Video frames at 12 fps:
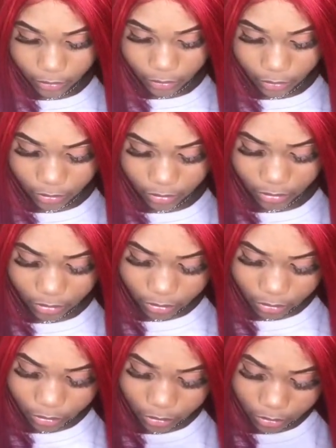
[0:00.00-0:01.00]

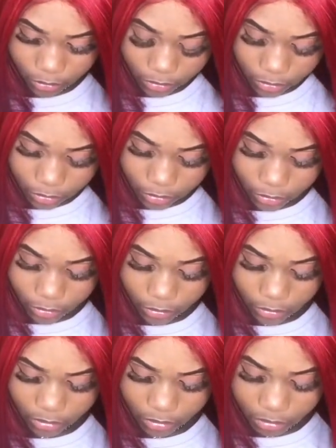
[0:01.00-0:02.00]

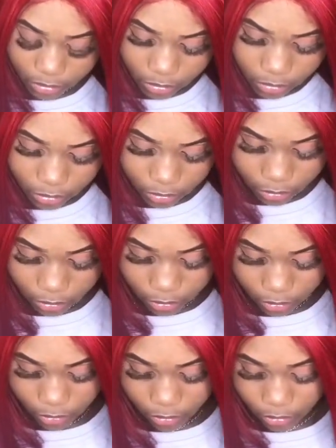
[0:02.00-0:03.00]

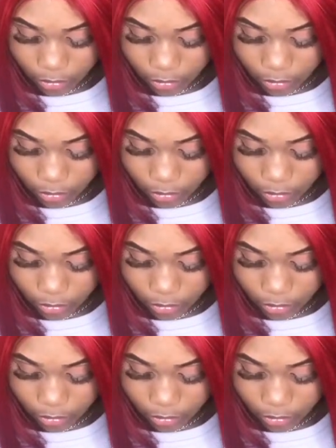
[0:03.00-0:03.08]
(silence)